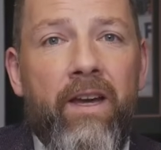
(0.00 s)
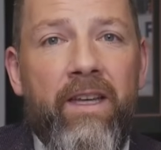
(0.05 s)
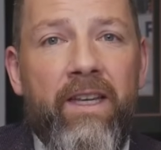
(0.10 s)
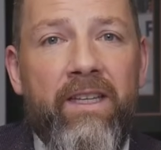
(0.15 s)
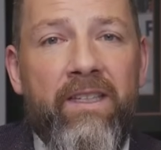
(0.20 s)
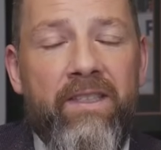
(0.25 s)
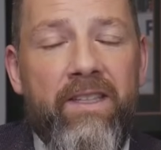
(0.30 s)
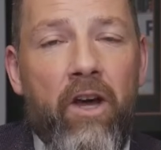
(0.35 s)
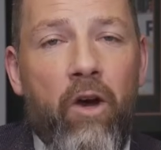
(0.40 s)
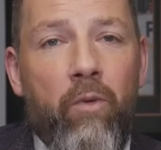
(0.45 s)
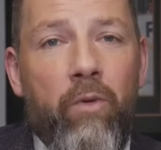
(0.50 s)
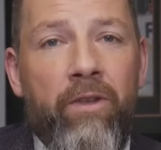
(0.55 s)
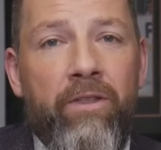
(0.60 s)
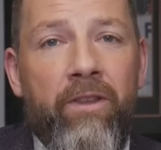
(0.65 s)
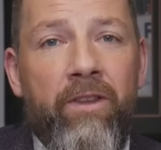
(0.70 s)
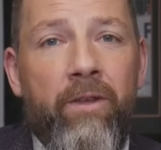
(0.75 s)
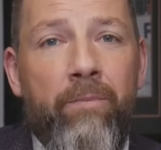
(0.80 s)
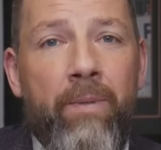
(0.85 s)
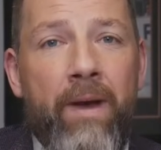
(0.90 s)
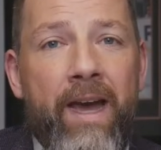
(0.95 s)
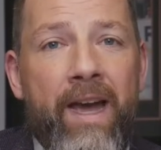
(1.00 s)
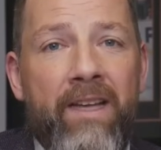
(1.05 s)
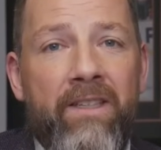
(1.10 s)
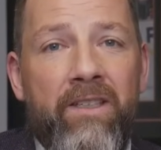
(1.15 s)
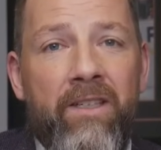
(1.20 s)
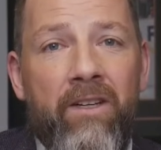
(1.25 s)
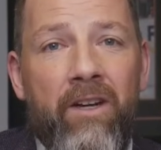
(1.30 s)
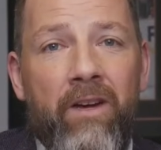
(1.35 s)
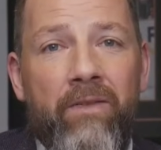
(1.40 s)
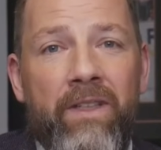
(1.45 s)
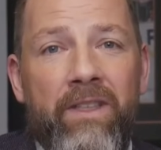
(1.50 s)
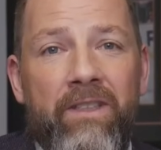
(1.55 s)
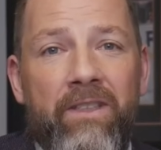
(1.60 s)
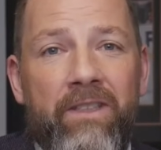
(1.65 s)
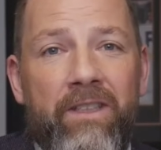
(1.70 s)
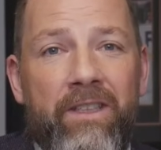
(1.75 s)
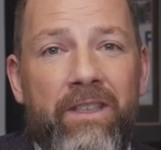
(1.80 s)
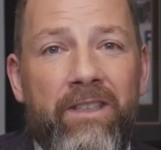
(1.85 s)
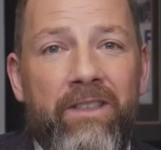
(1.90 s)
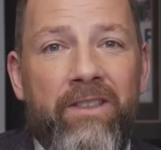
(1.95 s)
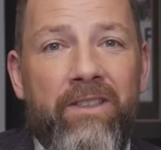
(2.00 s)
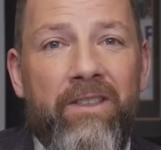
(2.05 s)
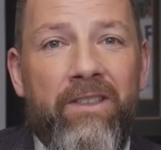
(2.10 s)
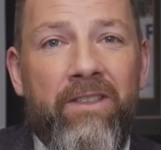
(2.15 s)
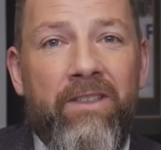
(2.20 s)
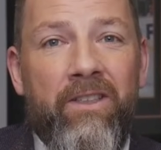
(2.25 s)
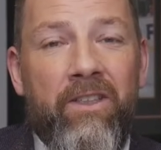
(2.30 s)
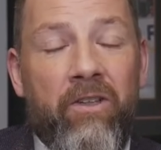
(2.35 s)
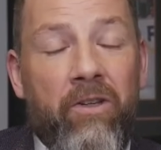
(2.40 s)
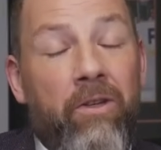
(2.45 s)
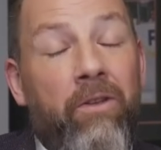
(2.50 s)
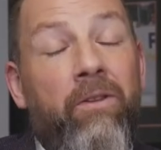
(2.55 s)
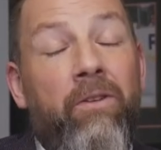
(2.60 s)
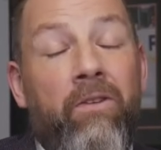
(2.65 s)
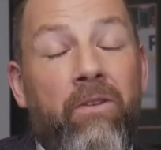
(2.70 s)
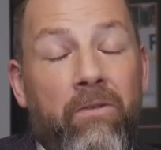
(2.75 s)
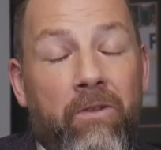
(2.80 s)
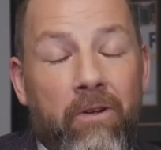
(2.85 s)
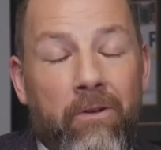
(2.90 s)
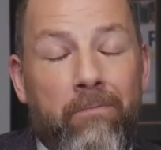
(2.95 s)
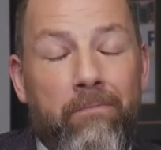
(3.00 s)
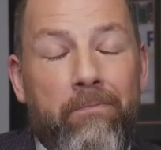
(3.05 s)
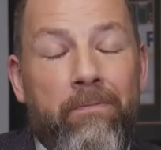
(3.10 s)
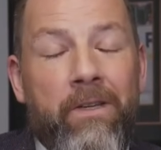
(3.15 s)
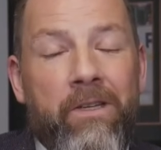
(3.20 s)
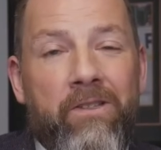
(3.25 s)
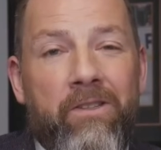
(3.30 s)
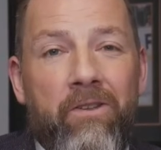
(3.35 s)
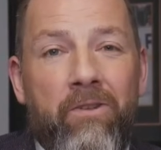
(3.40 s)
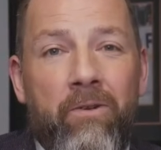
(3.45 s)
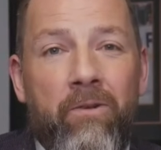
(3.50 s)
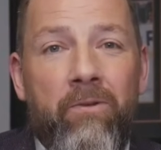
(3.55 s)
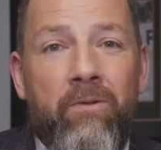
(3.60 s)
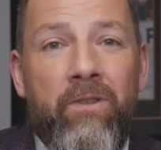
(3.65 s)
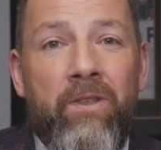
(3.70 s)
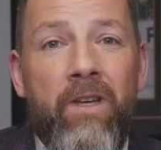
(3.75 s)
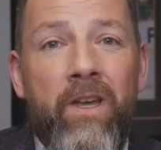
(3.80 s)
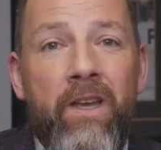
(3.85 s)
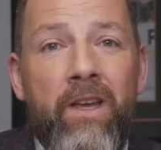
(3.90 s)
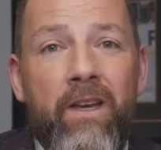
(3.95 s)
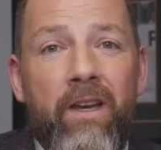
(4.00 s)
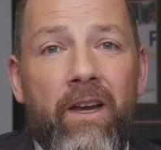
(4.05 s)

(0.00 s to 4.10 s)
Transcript: he's dealt with in the past, and obviously is a good piece of news